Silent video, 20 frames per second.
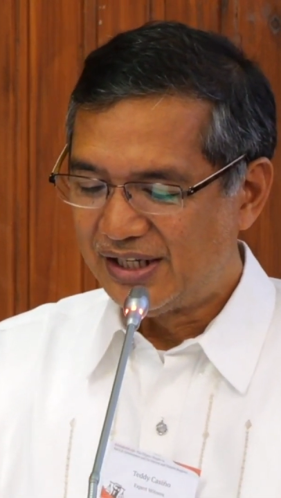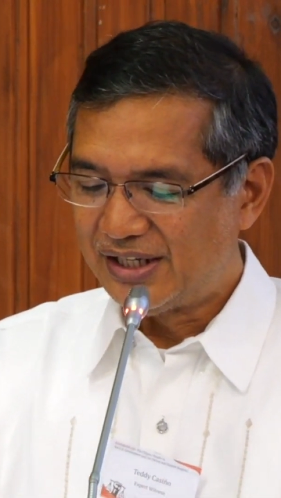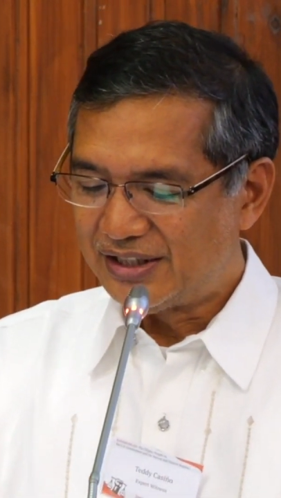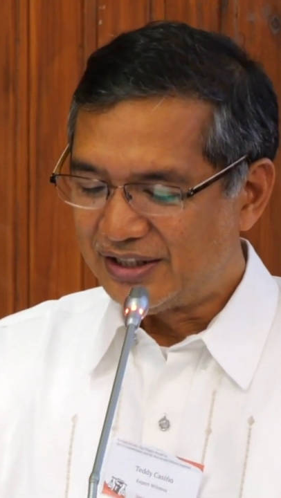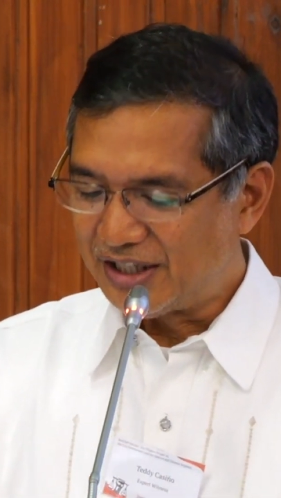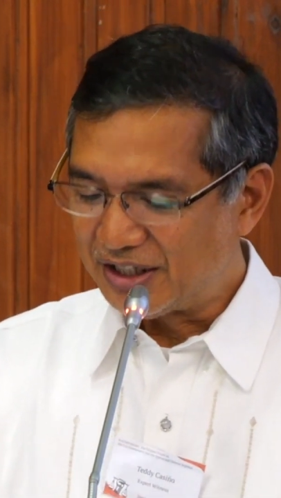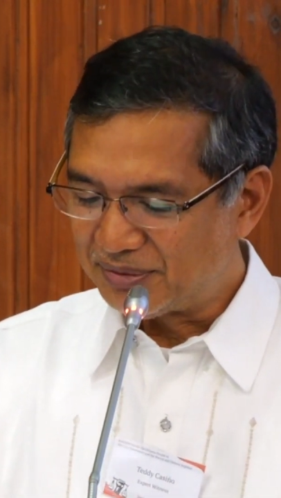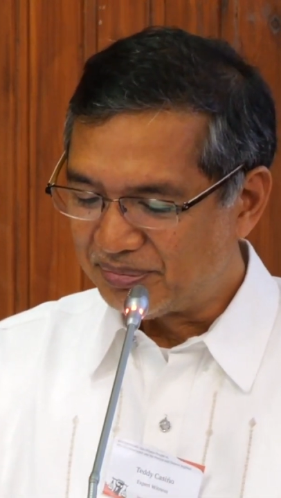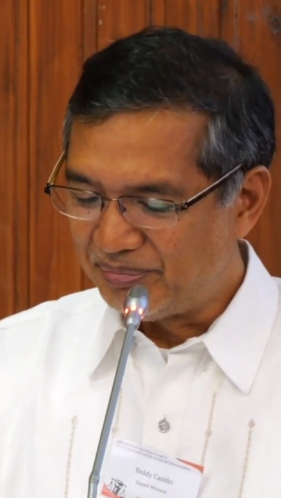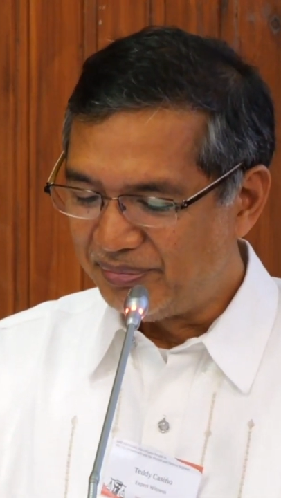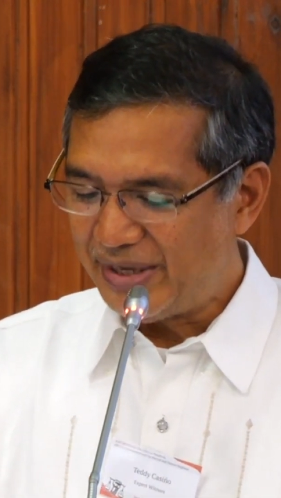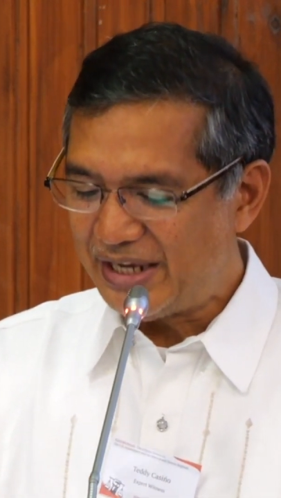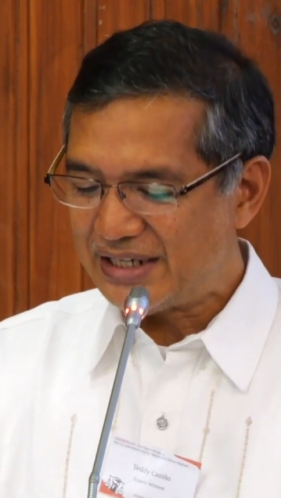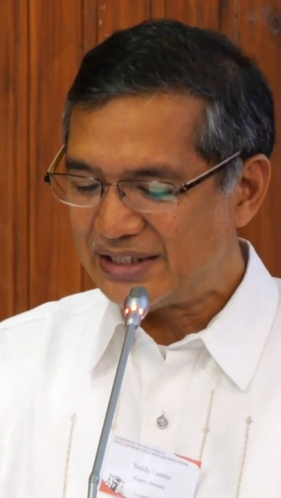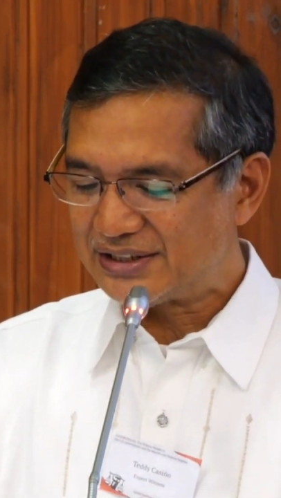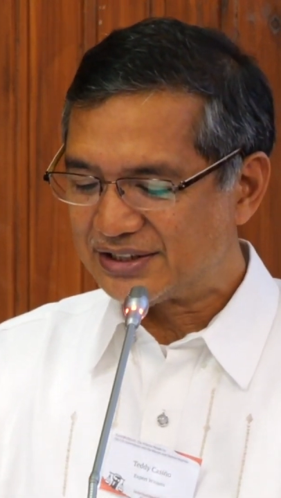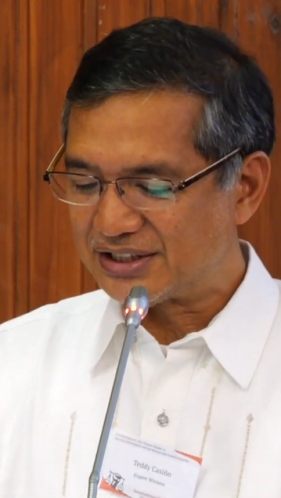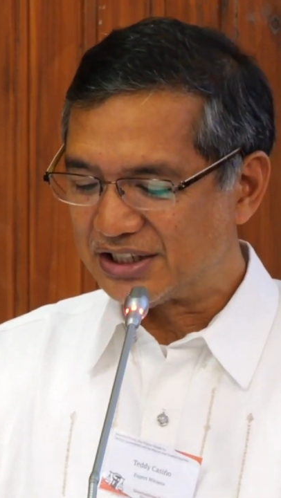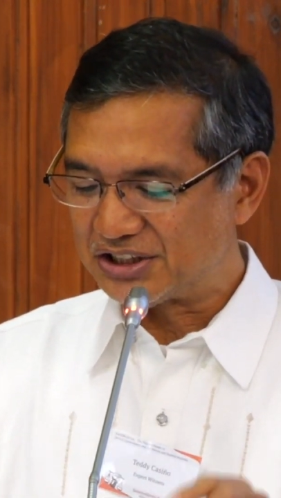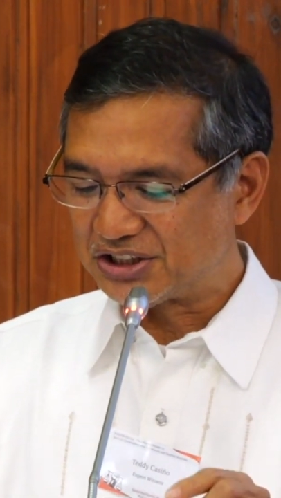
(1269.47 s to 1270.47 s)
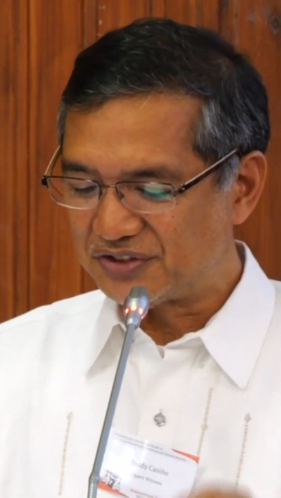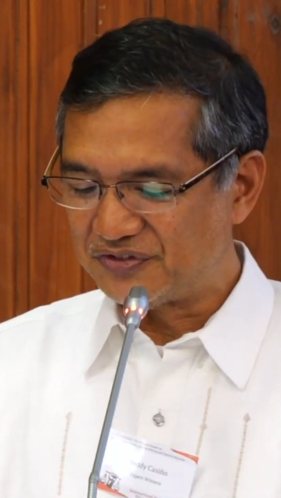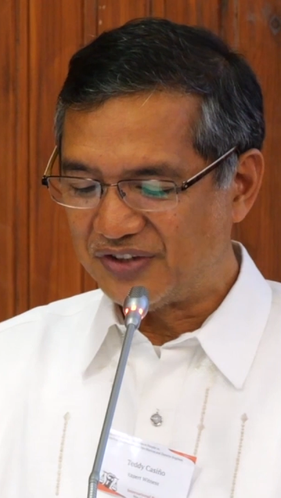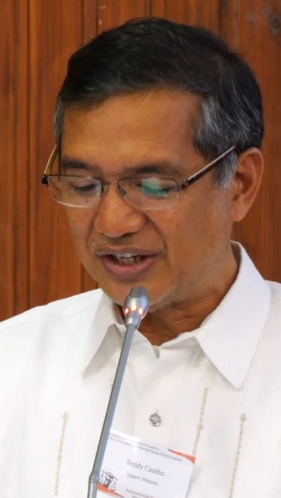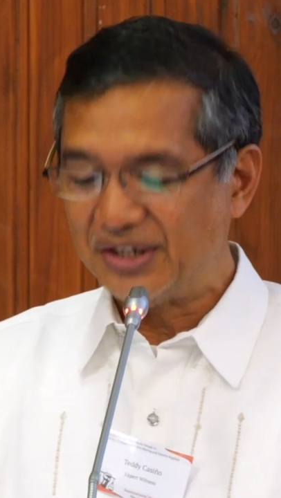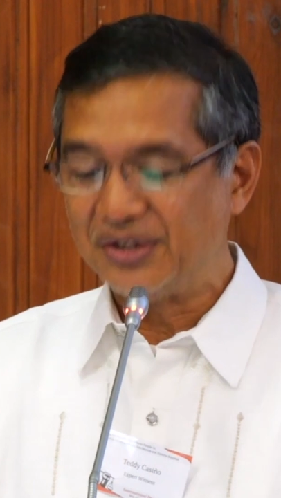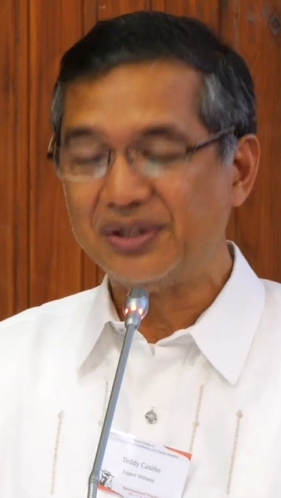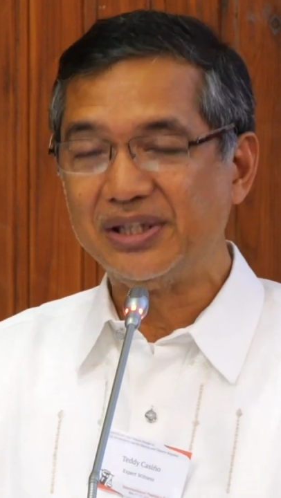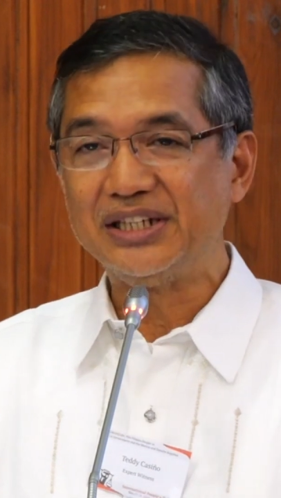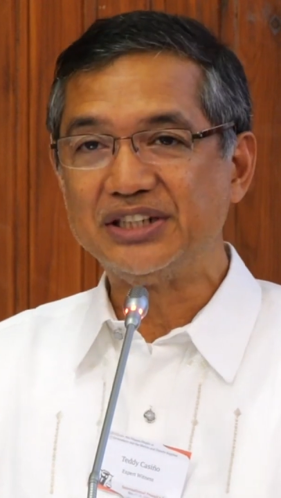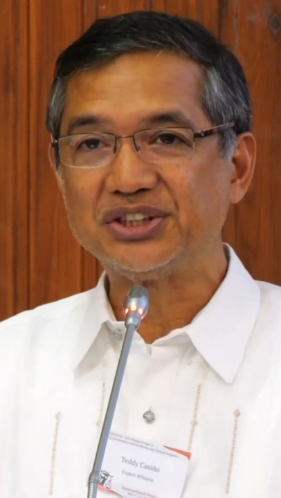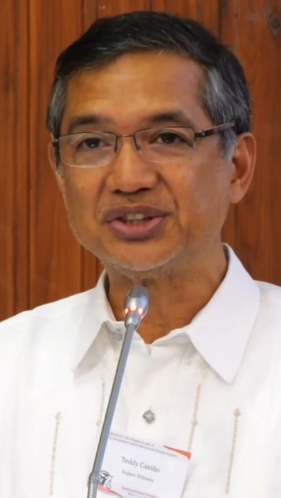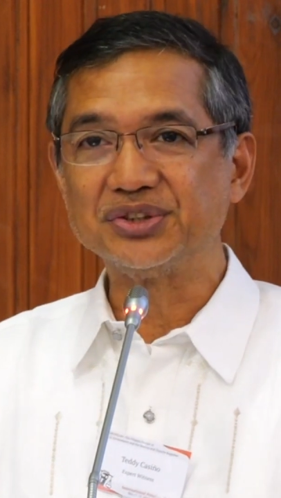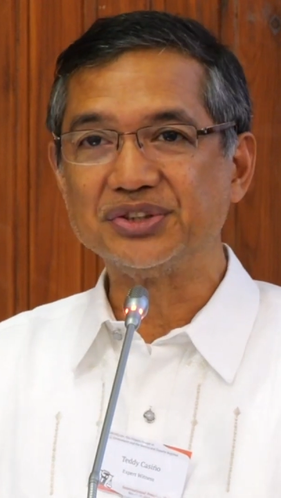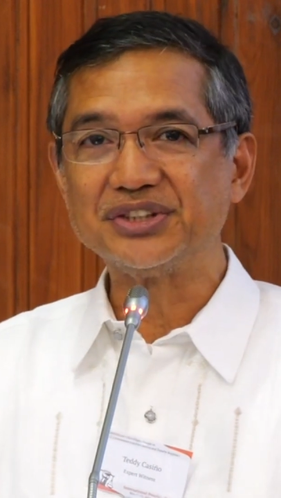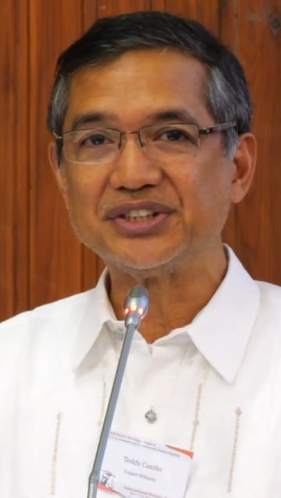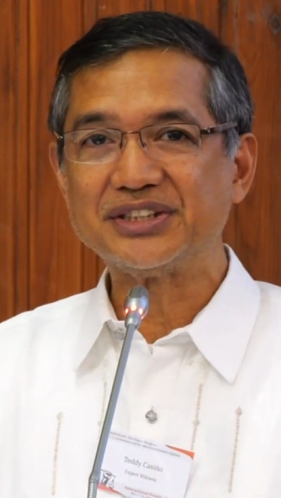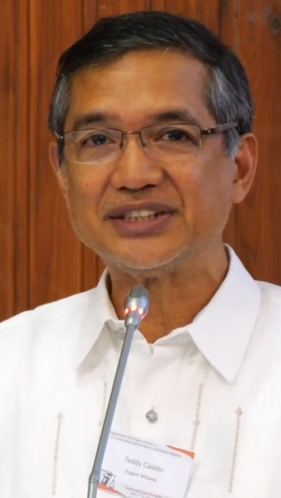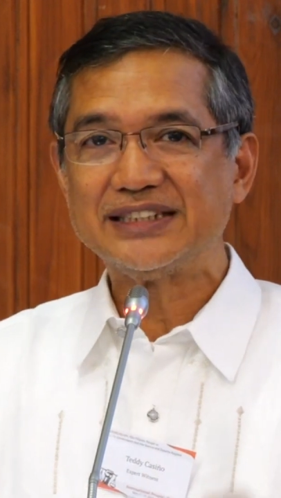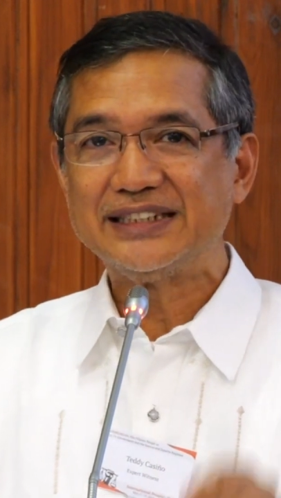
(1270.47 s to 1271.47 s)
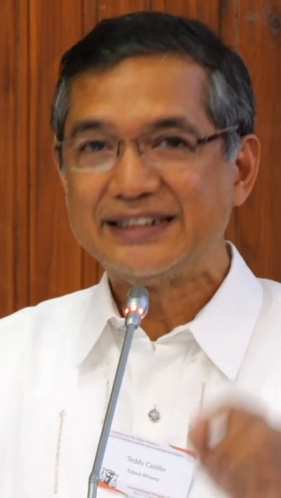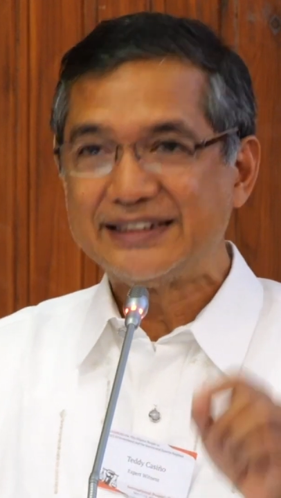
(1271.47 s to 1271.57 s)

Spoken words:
that makes such violations